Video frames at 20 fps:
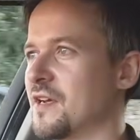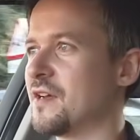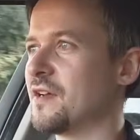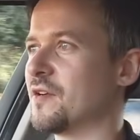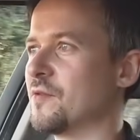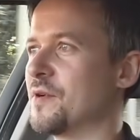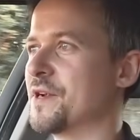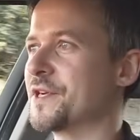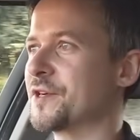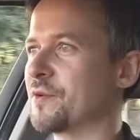
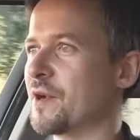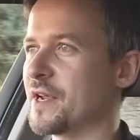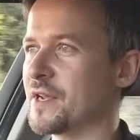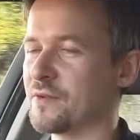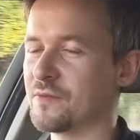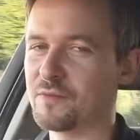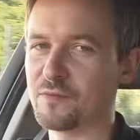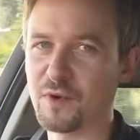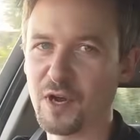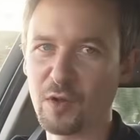really
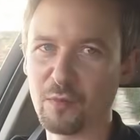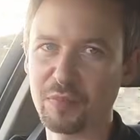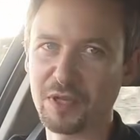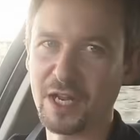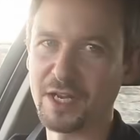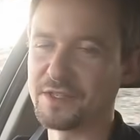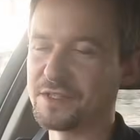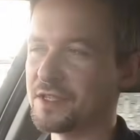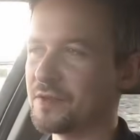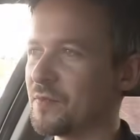great
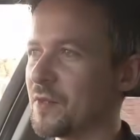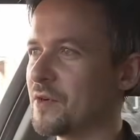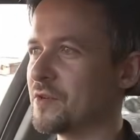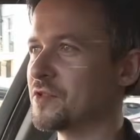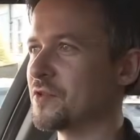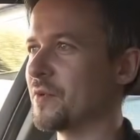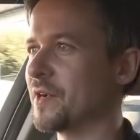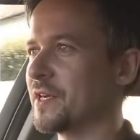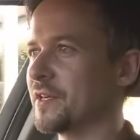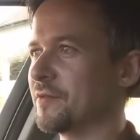well-planted
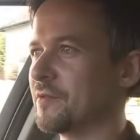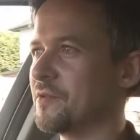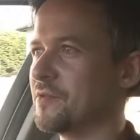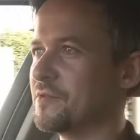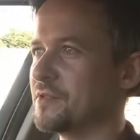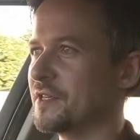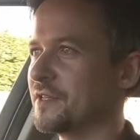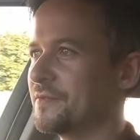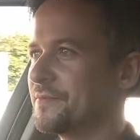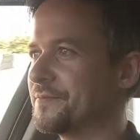motorway
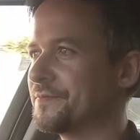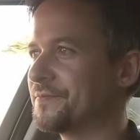cruiser.